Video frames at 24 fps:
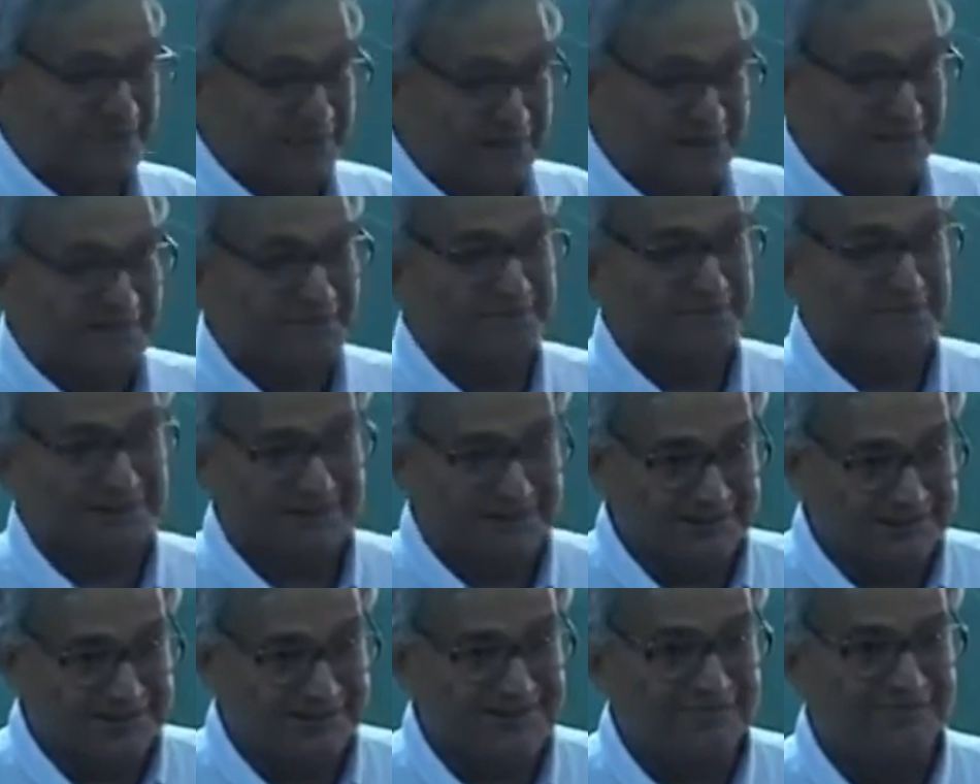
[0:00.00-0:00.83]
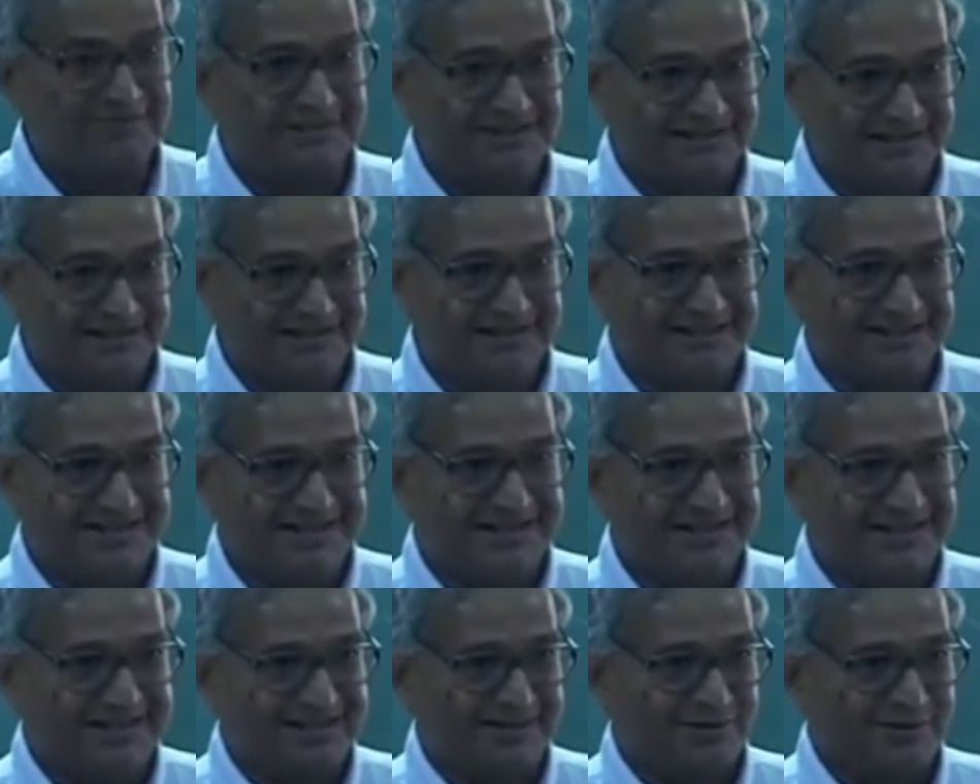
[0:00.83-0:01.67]
in the
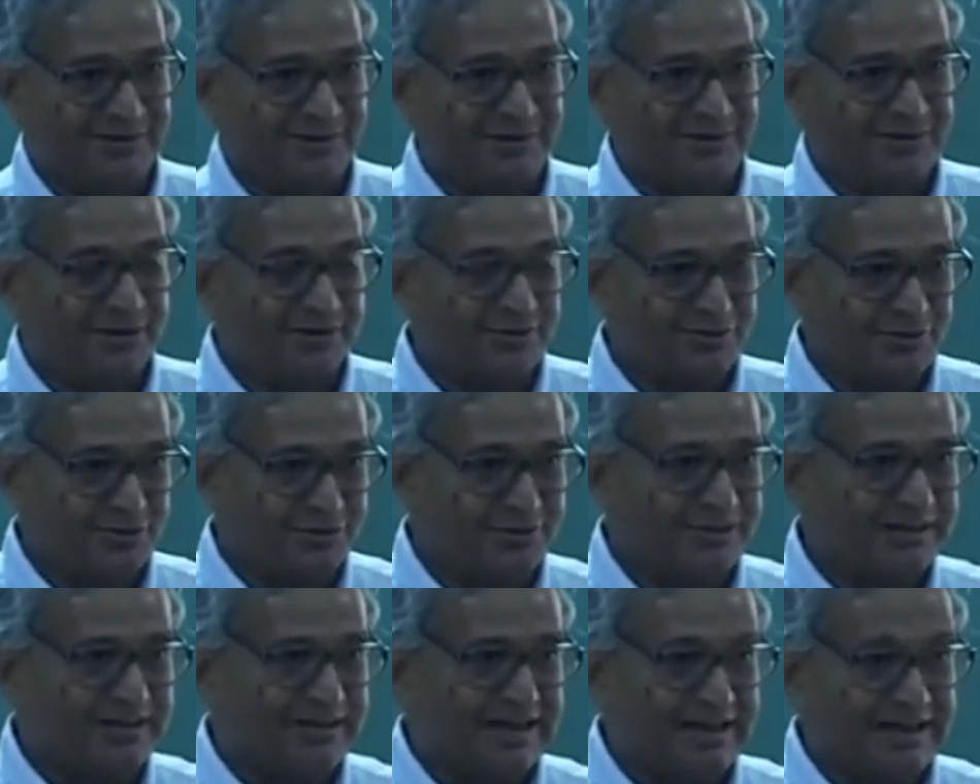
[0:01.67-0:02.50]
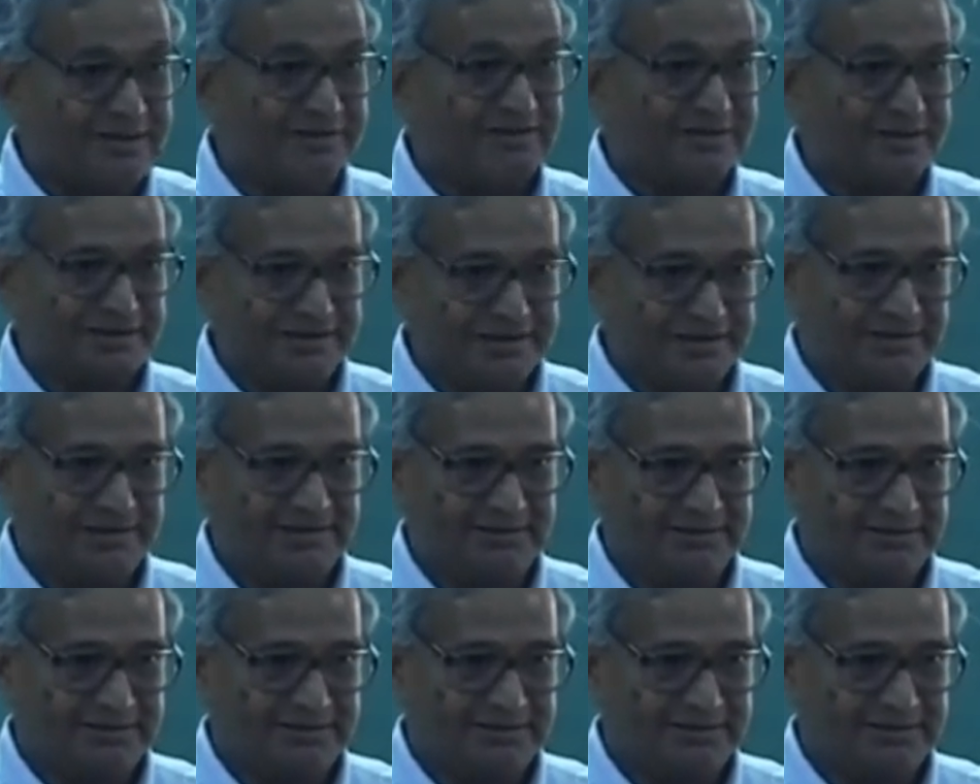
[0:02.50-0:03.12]
mechanical side to